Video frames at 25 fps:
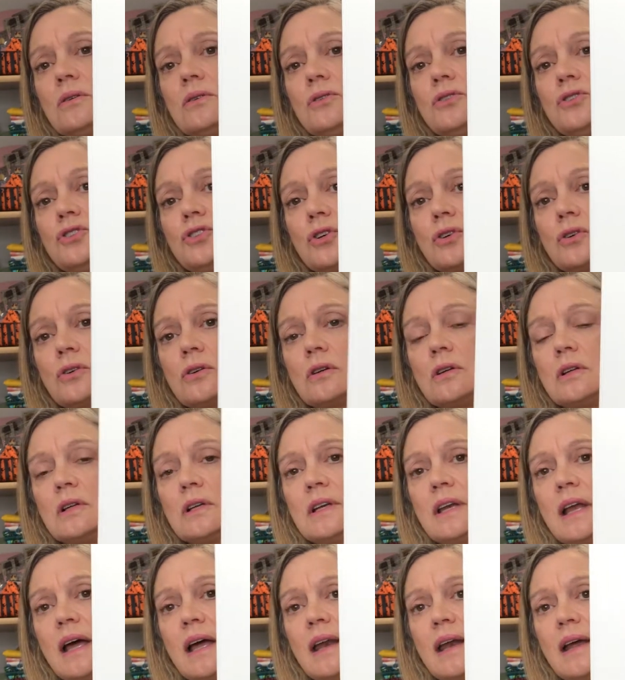journal
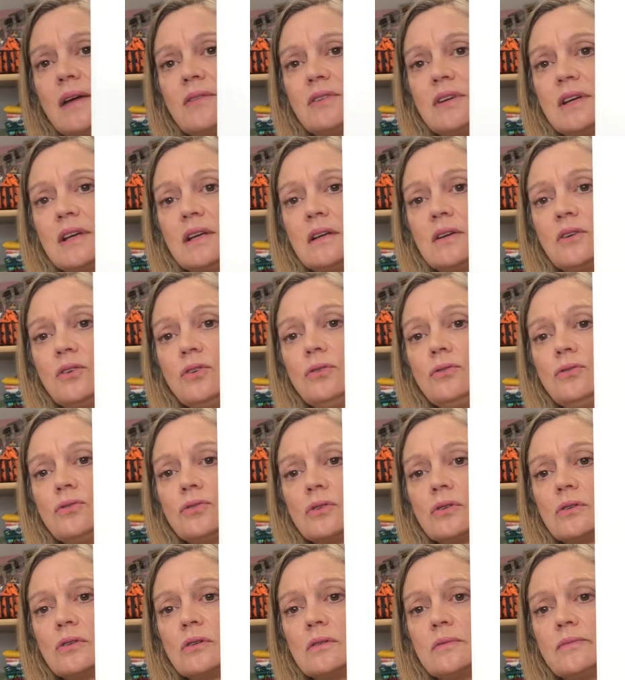and not have to get a new
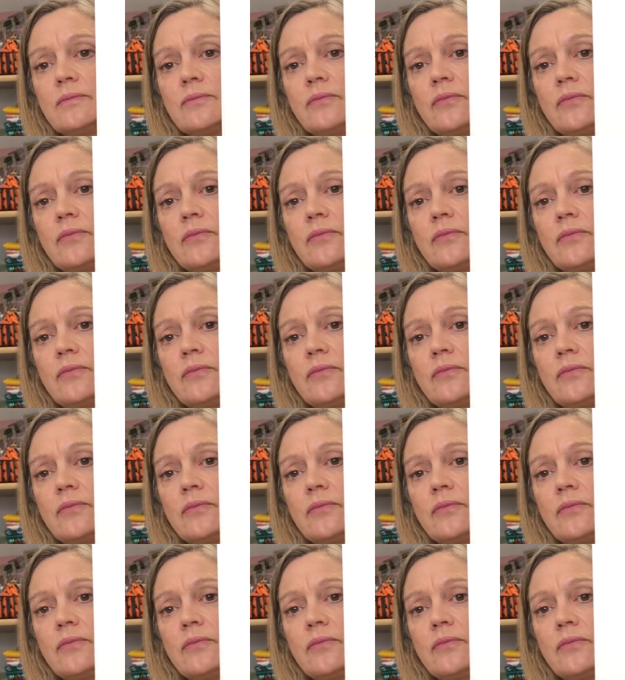journal.